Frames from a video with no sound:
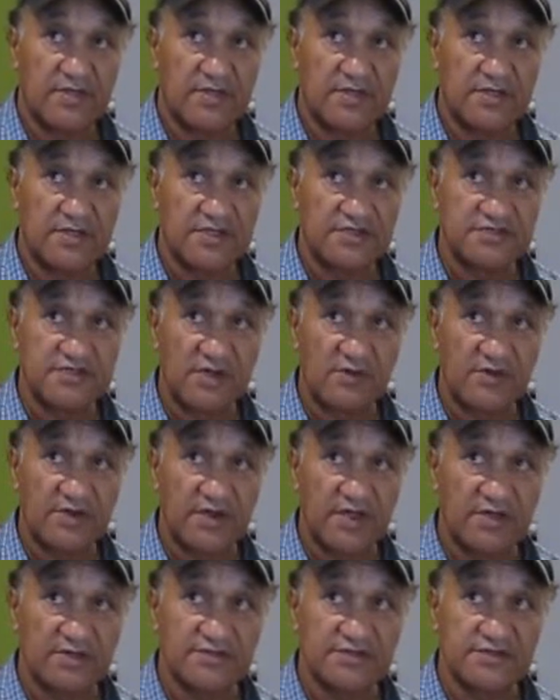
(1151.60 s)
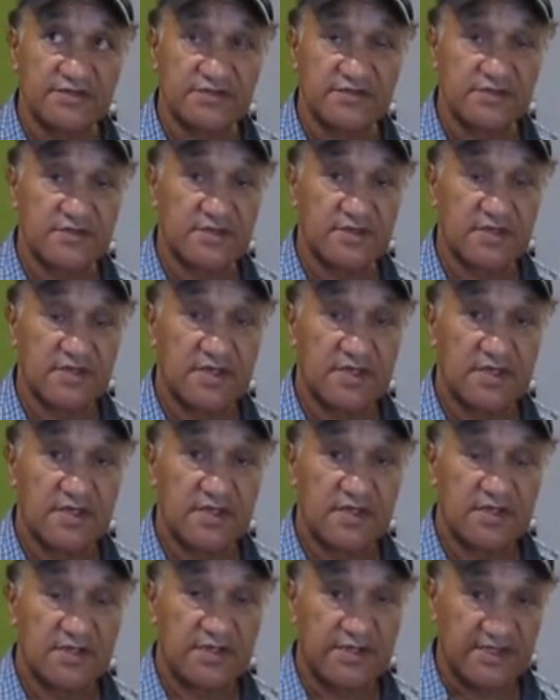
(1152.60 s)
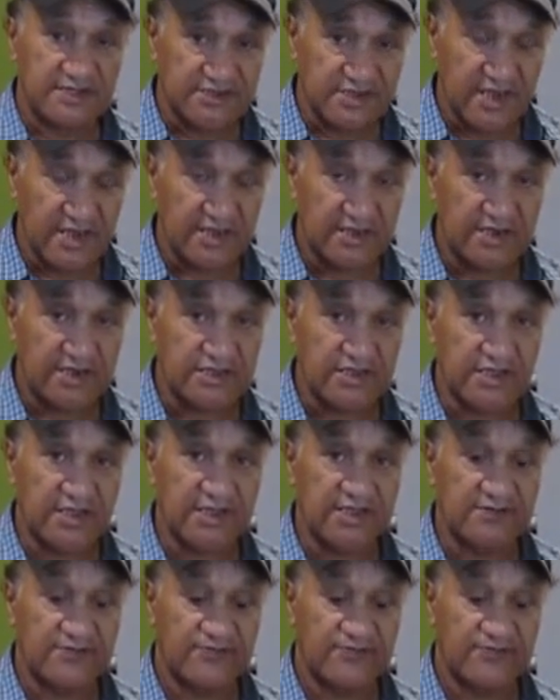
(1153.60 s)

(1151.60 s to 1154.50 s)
there's no one else can say anything.